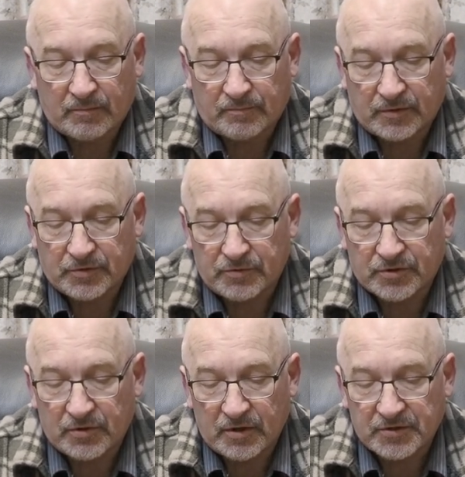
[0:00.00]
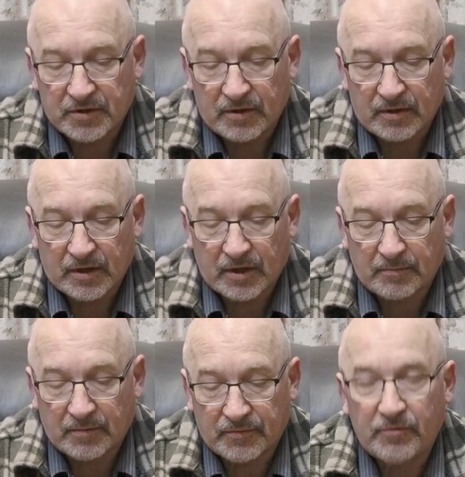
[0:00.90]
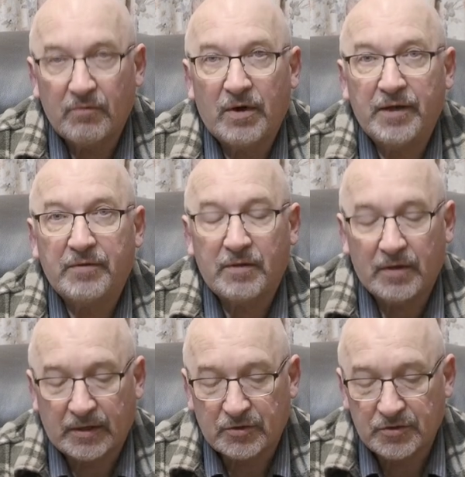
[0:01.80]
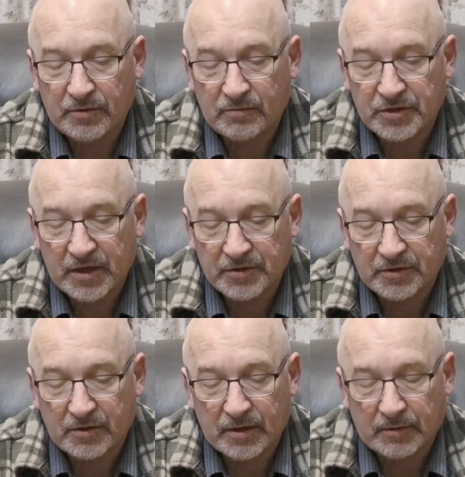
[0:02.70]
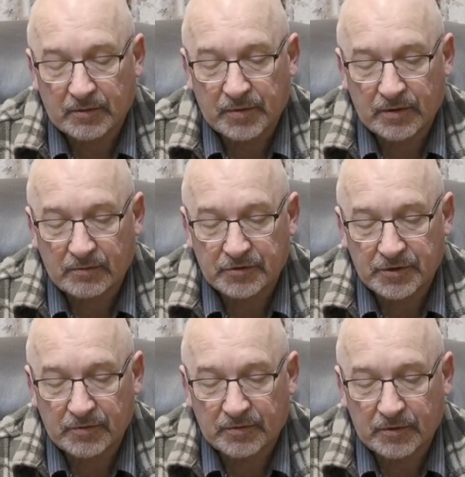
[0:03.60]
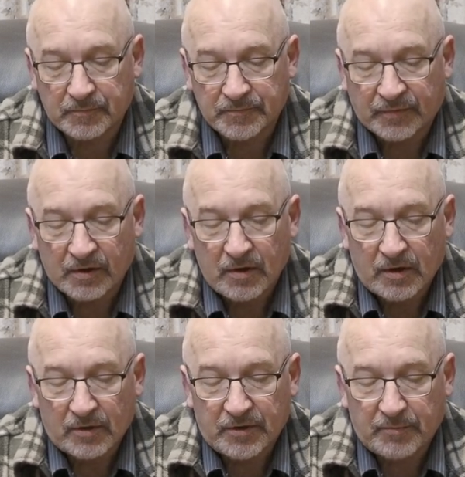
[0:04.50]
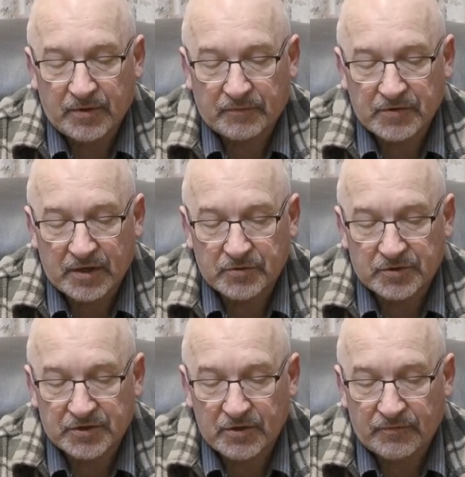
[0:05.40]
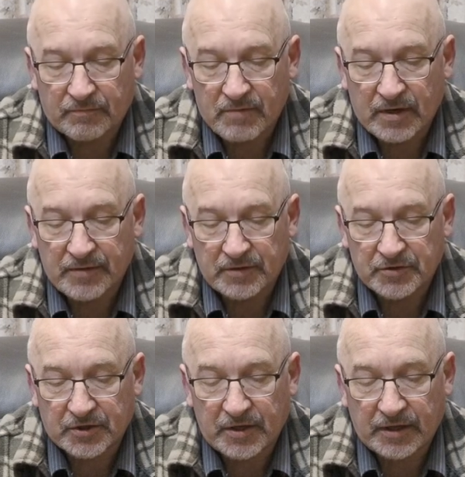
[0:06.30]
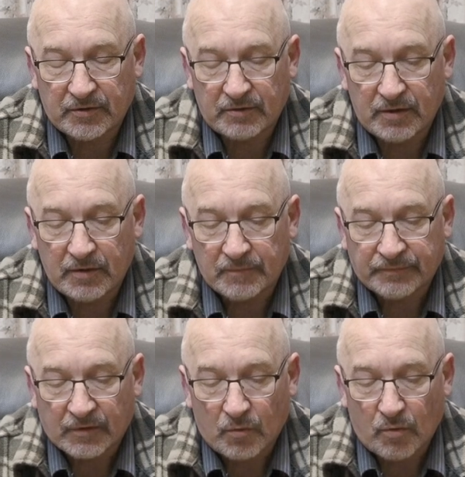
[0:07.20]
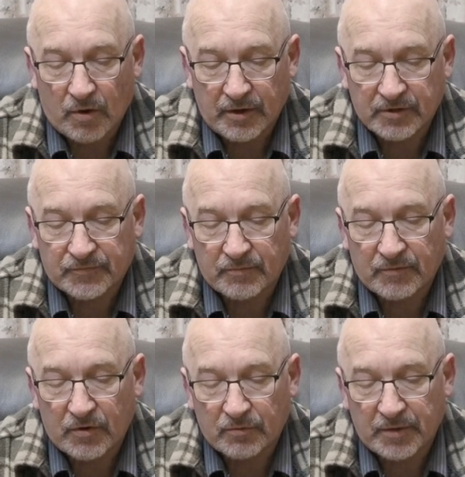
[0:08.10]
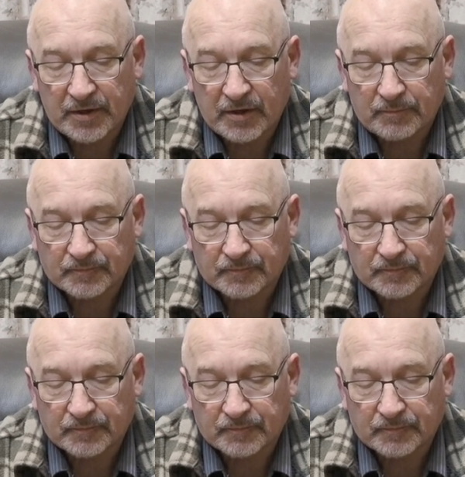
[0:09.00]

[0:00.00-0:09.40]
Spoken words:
two sides, threw away the internal charging componentry with the MPF charger itself, and then just connected the wires from the voltmeter